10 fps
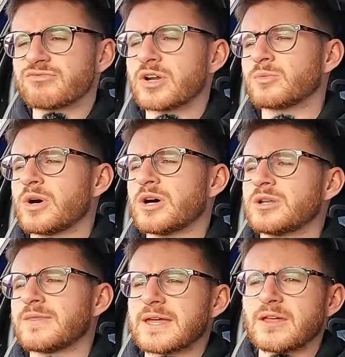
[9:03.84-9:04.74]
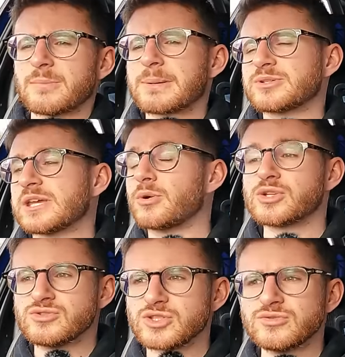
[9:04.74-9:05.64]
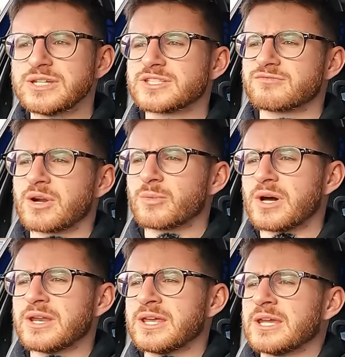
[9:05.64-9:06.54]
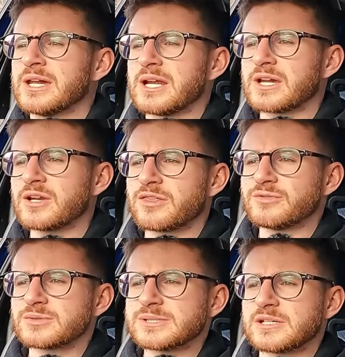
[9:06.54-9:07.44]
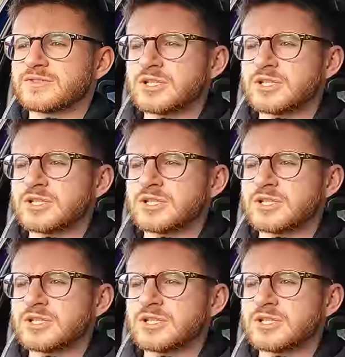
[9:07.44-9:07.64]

to run one, and then other people say, oh, you do need to run one. I kind of thought to myself,